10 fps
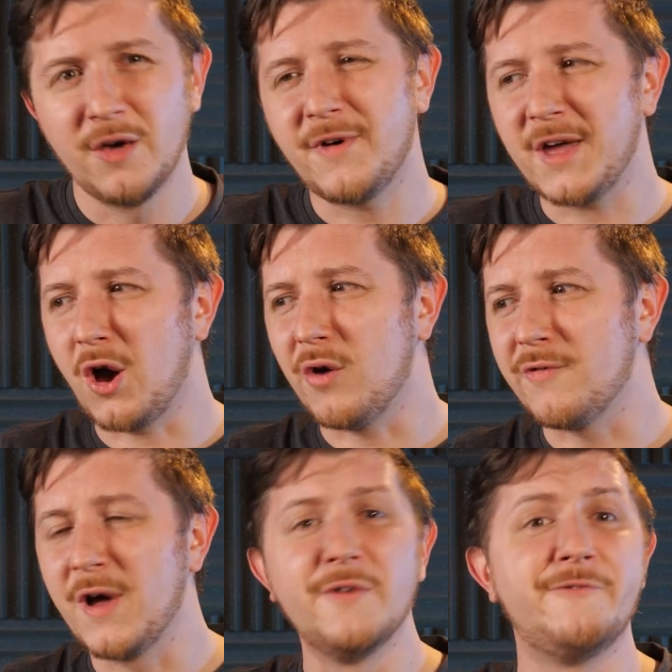Think
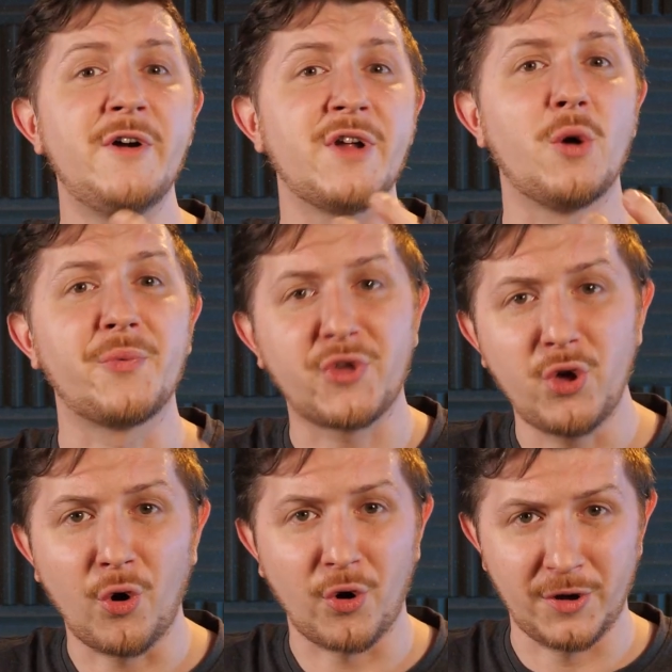of very
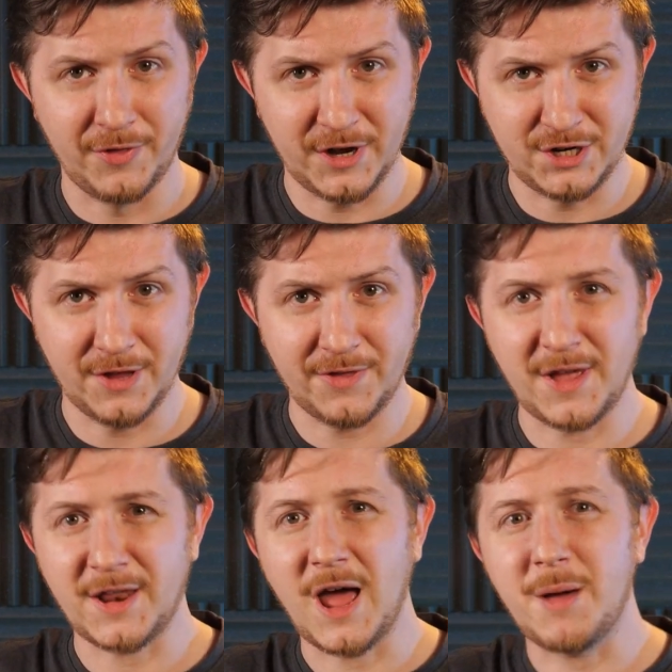obscure conditions
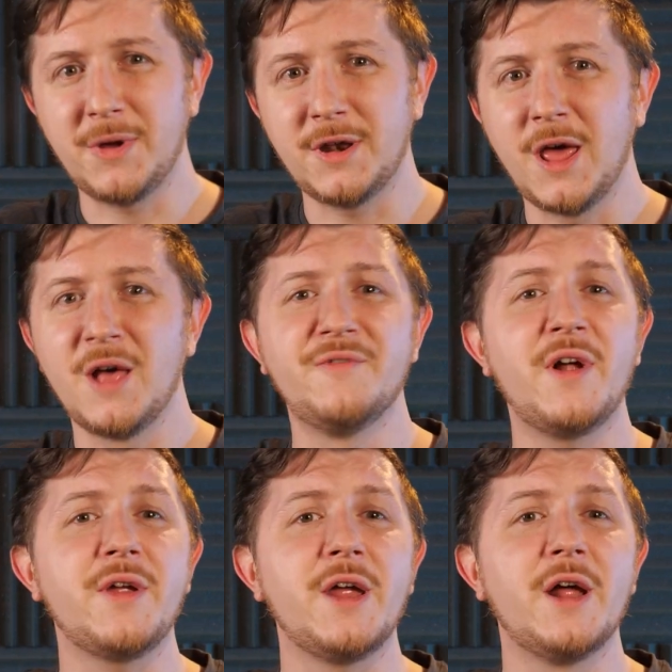that happen
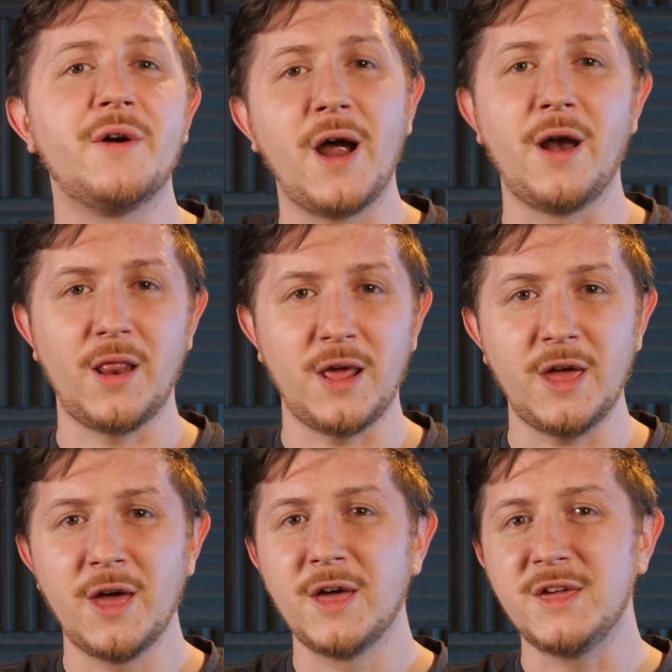very rarely,
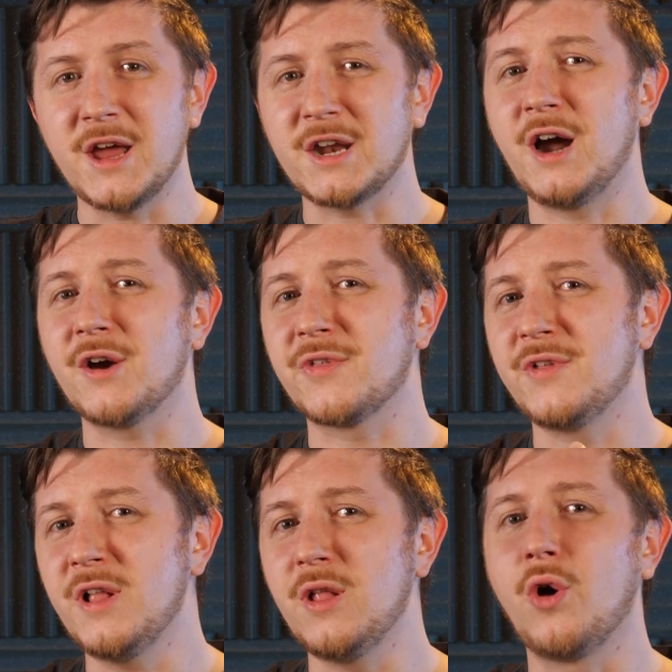yet are
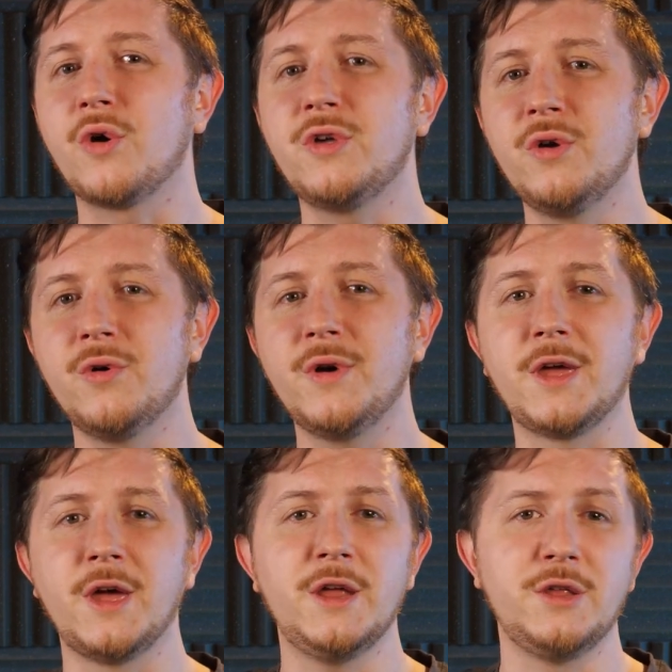still
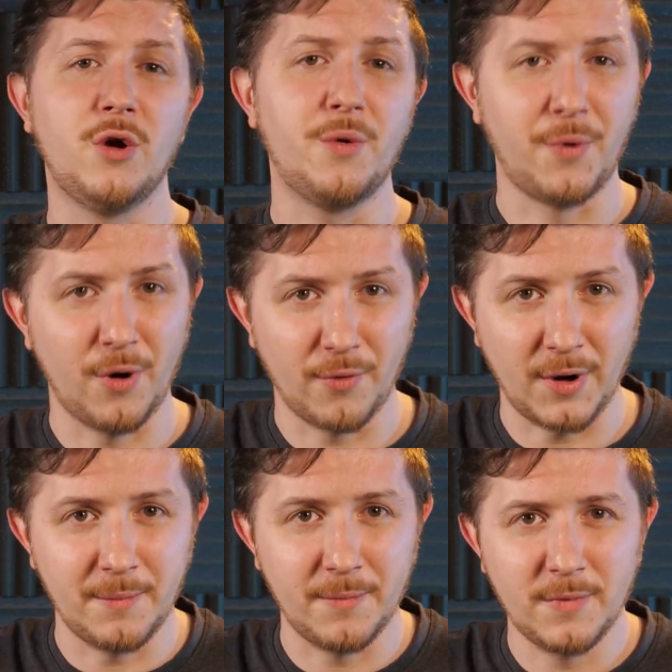occurring in your
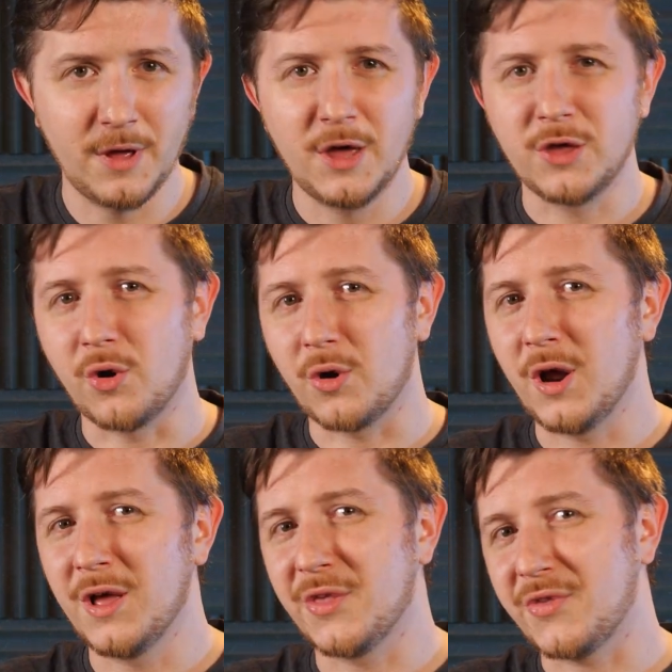program
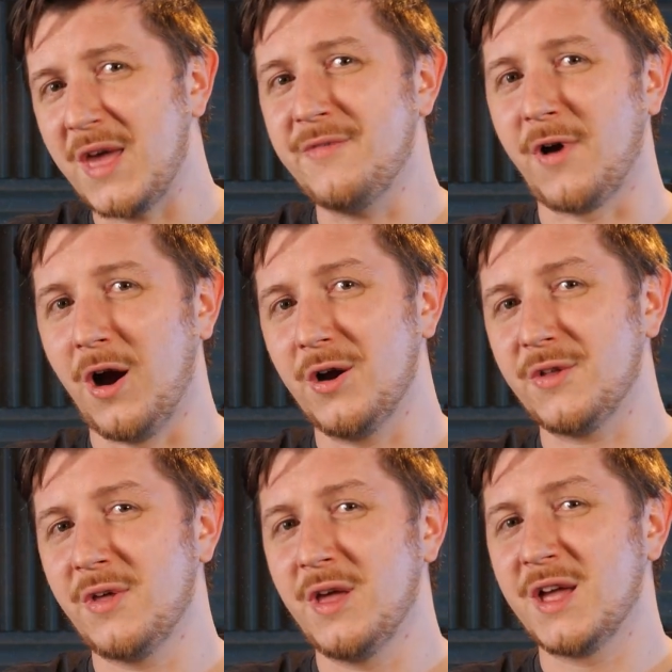your
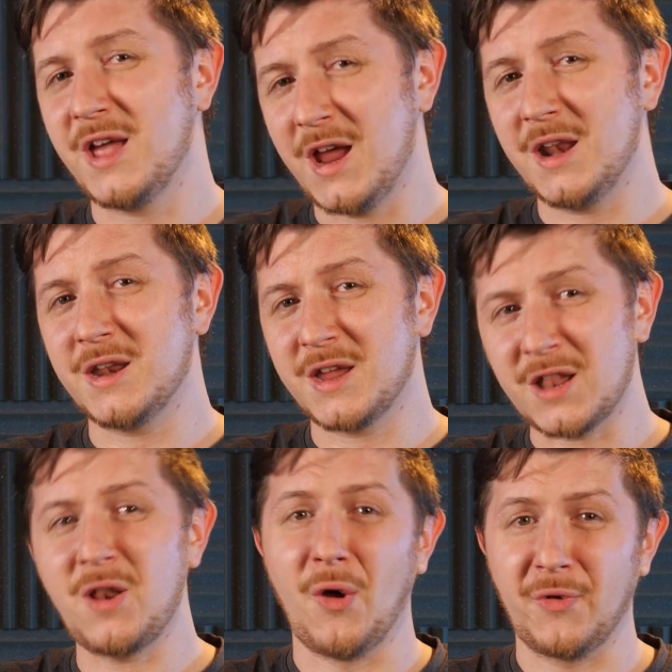safeguards can
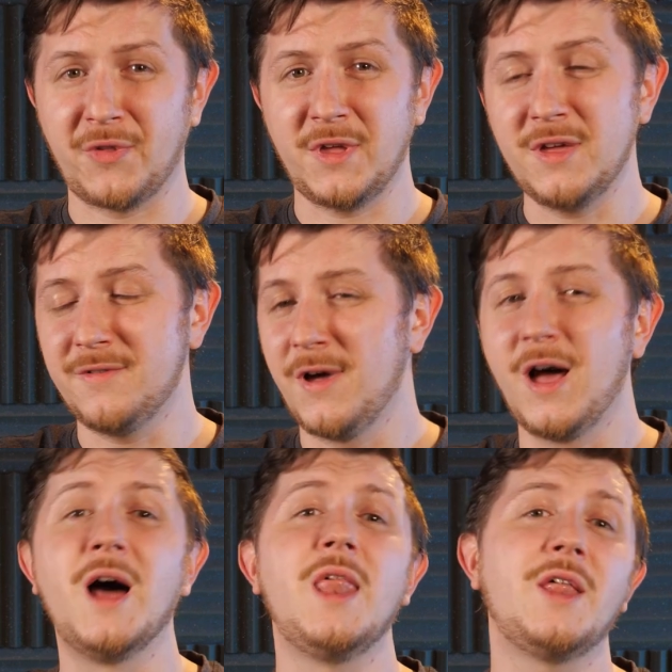get lost if
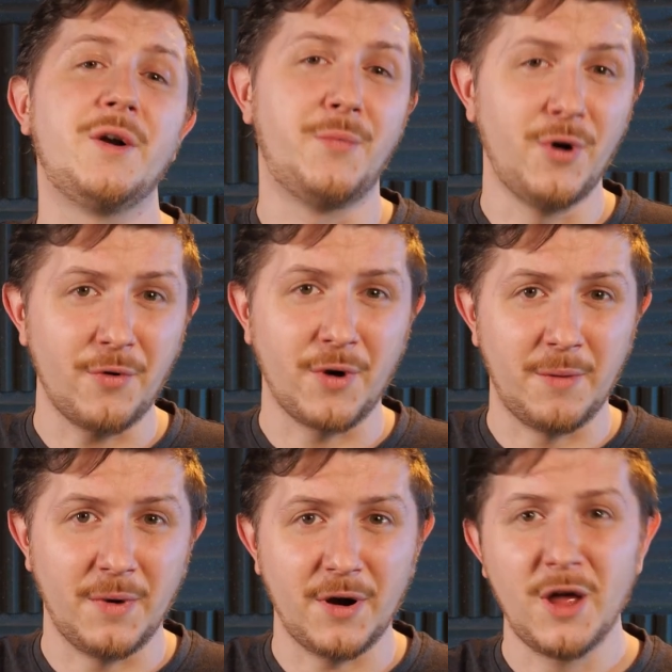another
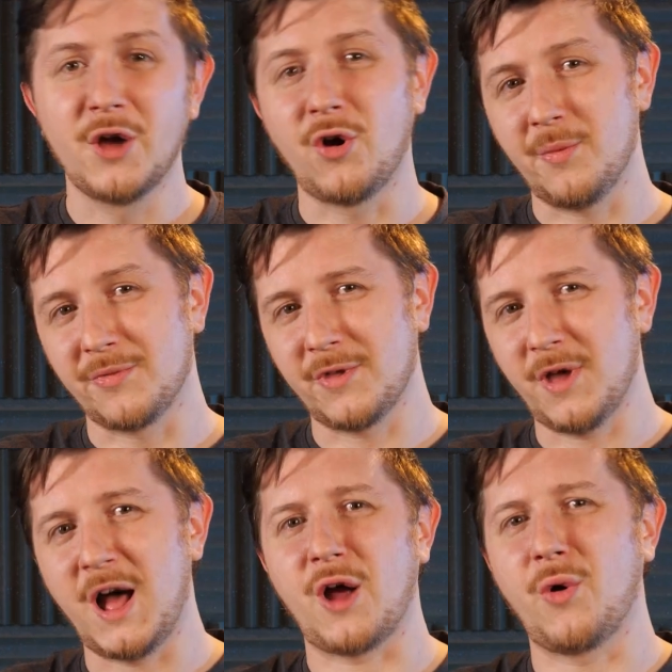programmer comes
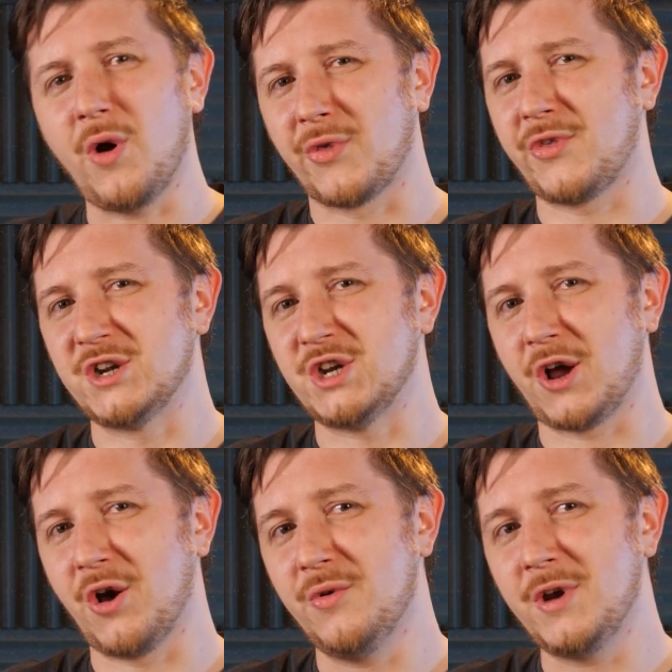across such a
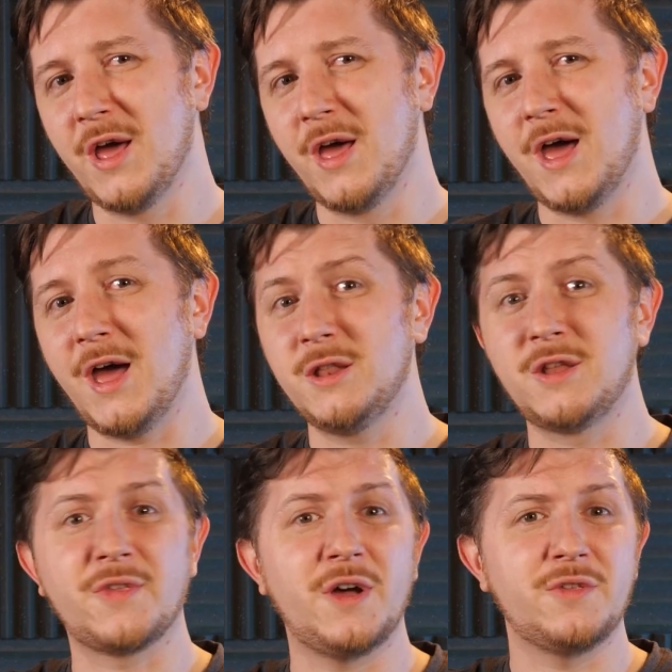code and
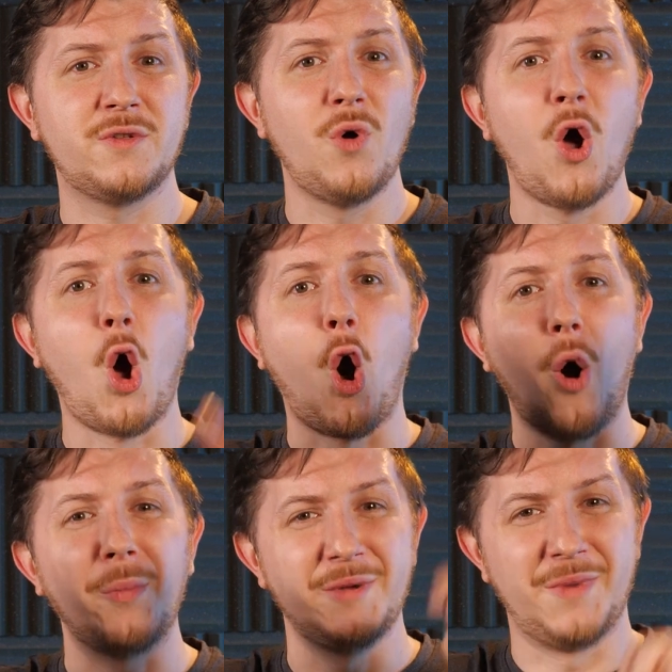decides to
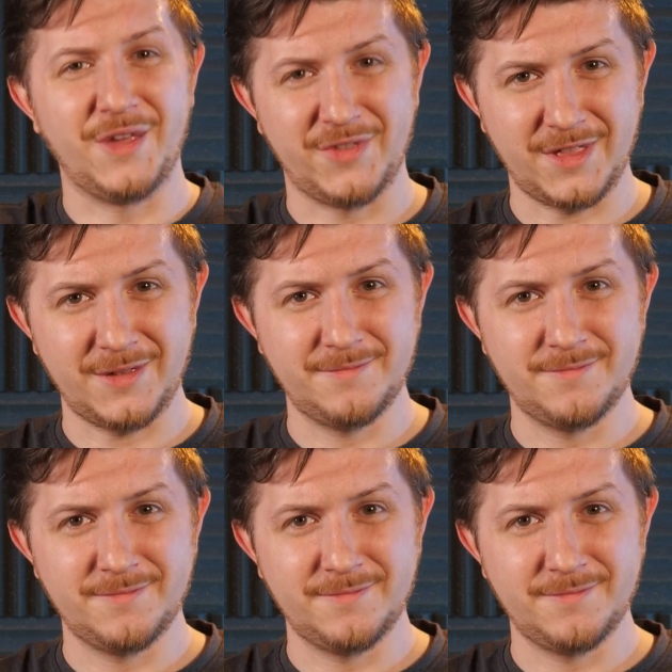optimize it.